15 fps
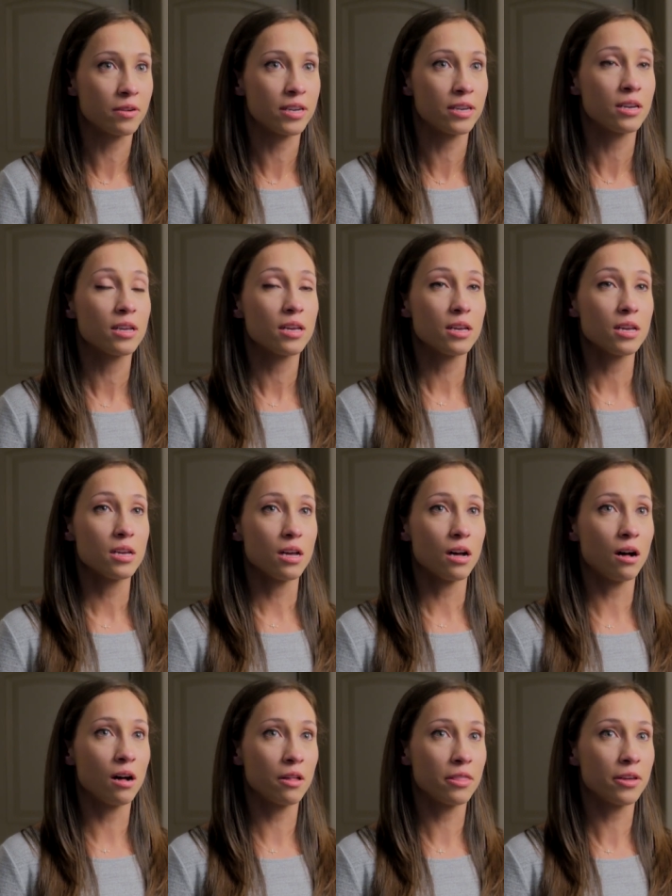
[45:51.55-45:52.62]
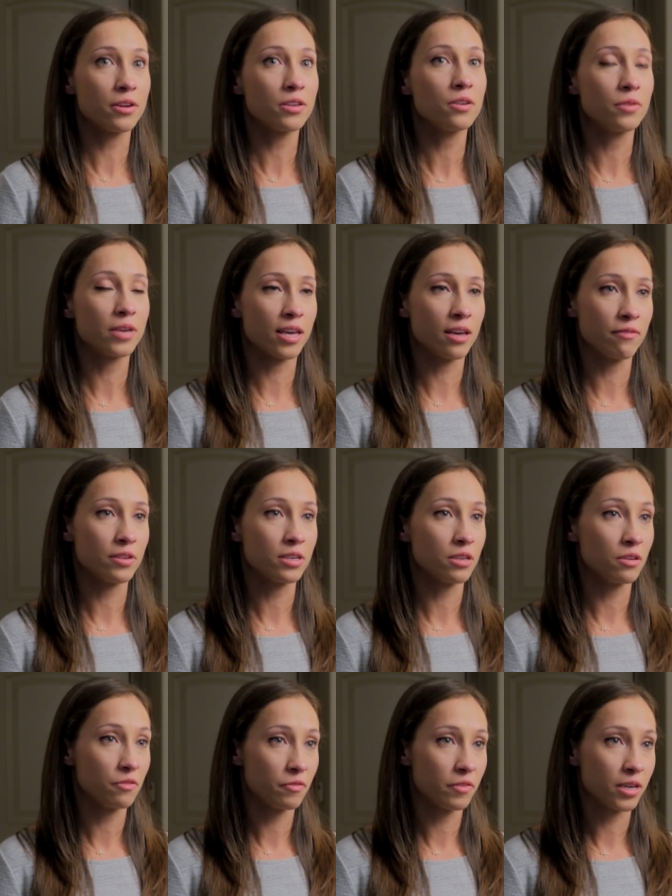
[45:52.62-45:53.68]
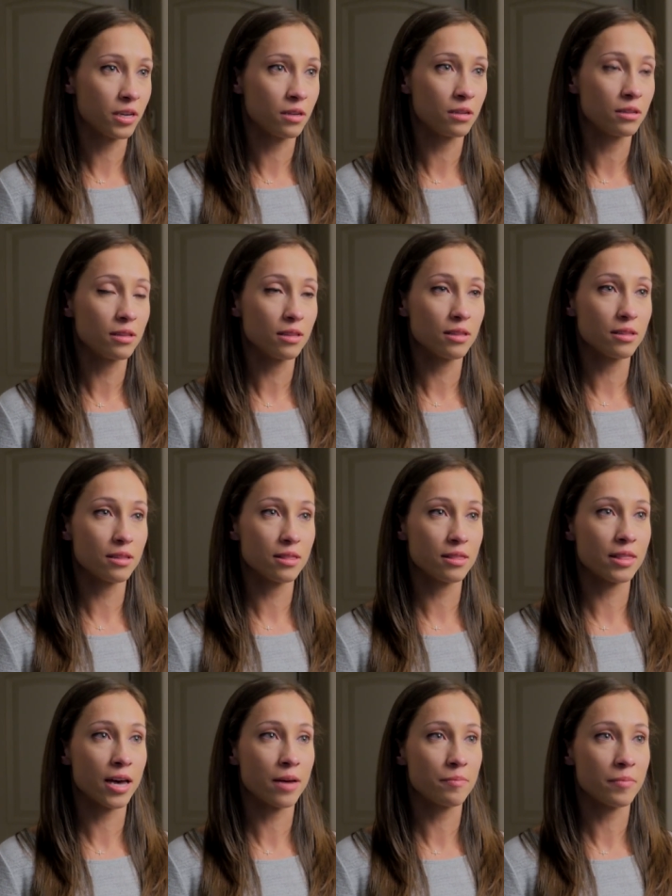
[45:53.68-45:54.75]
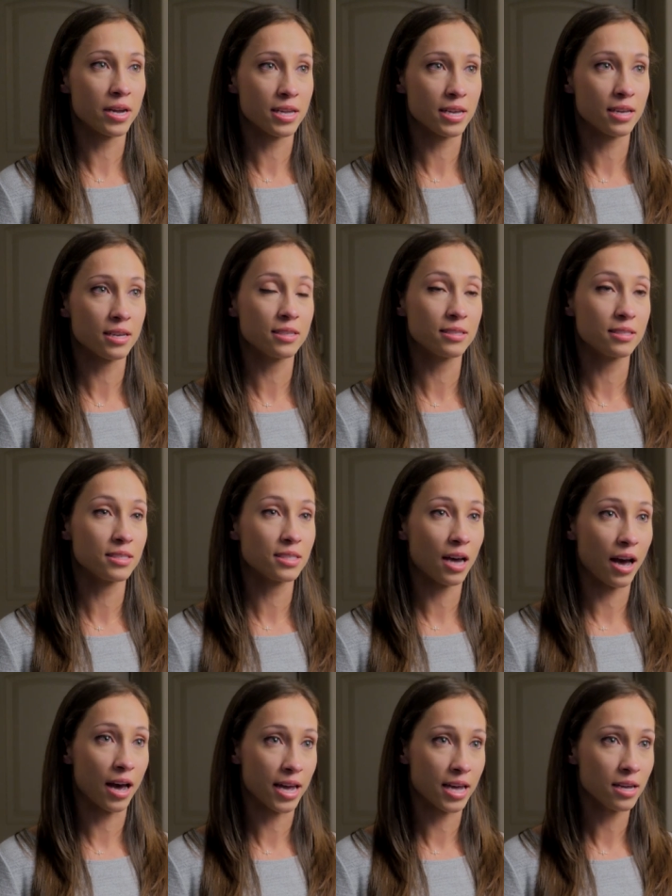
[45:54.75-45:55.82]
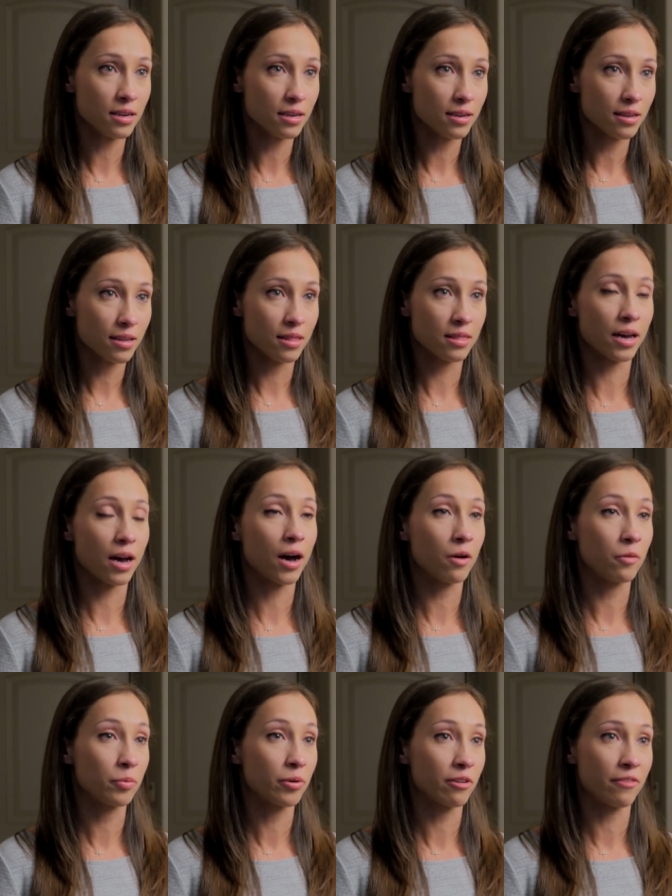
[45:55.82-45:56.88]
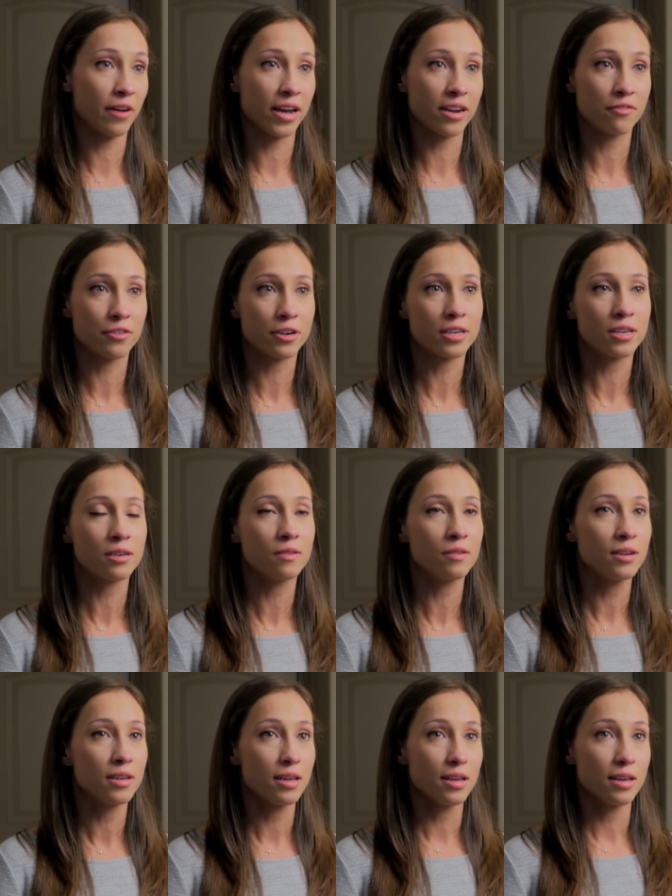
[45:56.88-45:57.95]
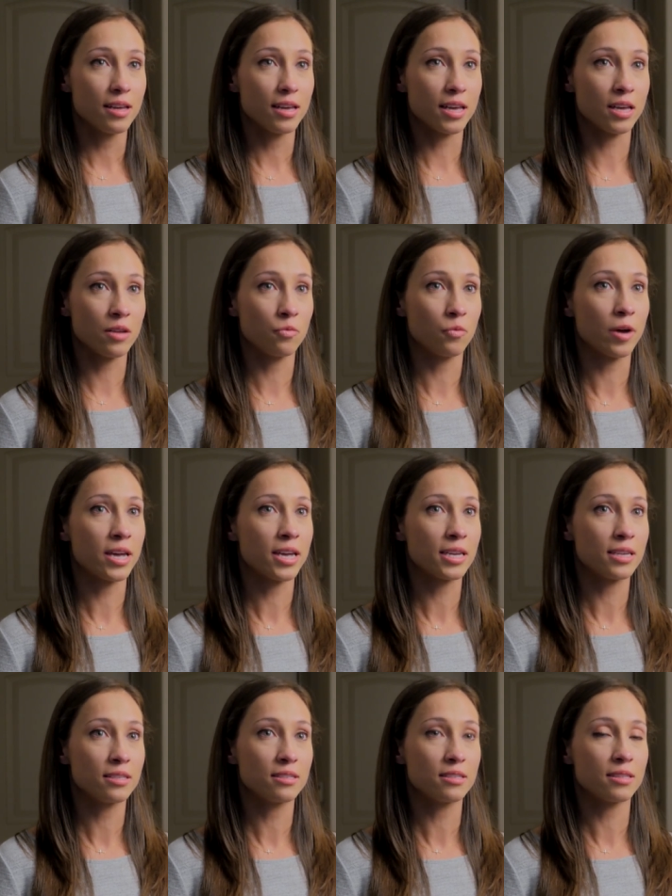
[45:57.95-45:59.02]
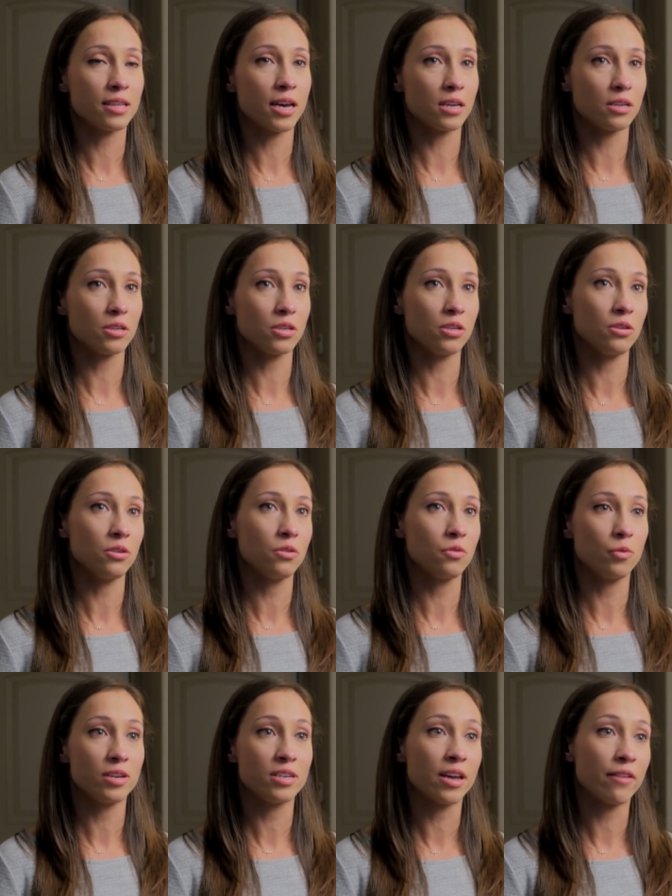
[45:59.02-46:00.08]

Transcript: And although you give and you feel that money is tight, that I'll provide for you in ways that you would